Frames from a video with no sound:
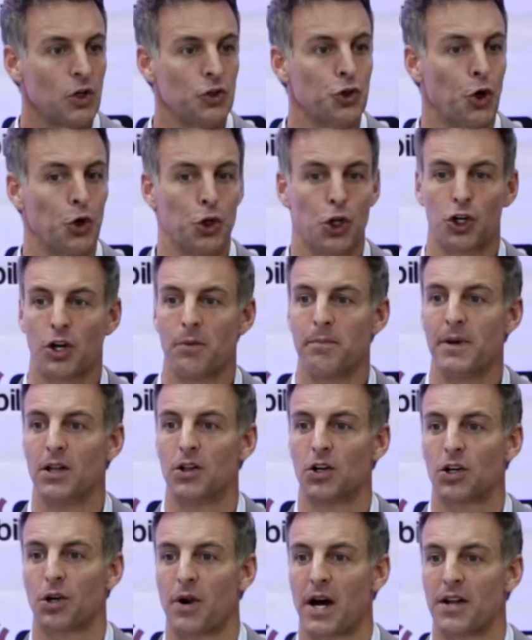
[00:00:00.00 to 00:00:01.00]
Don't look at me,
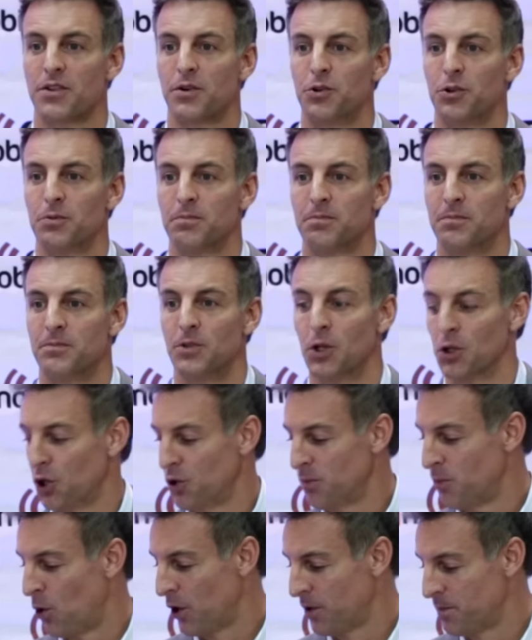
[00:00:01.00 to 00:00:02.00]
look around the room. You'll
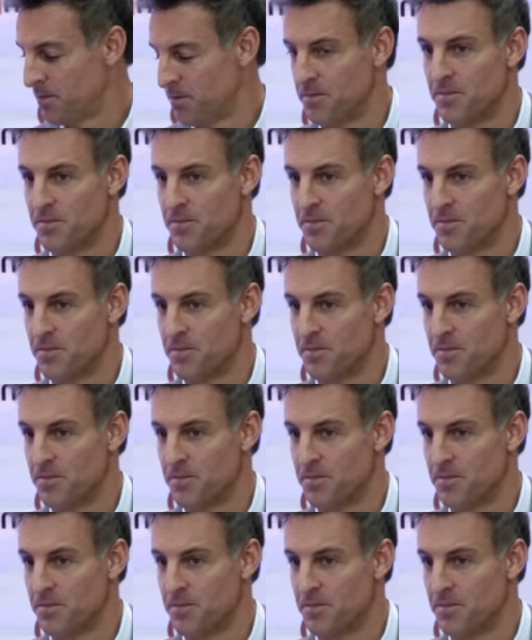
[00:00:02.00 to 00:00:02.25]
learn more.